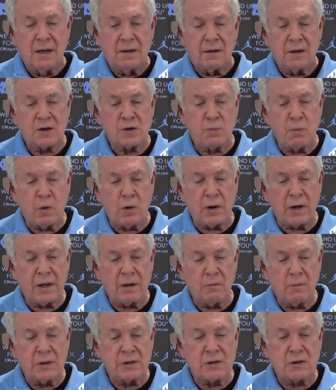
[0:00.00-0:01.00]
This
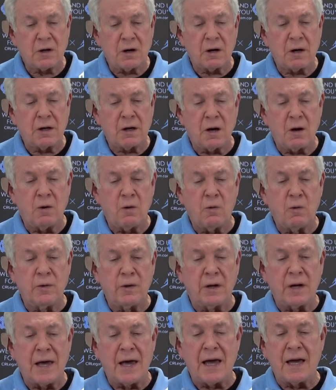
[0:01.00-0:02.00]
morning we started a Hold the
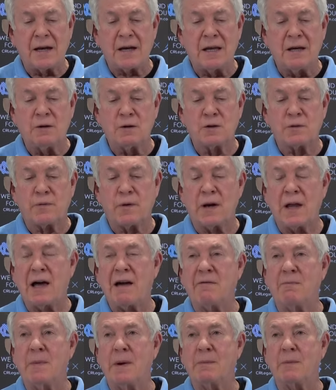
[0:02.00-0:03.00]
Line Heels for
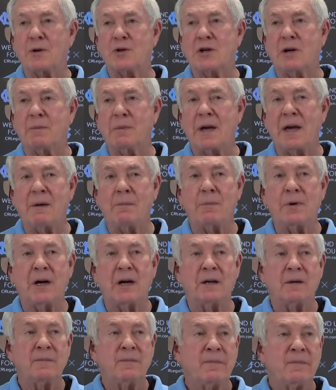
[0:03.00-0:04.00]
Life membership campaign.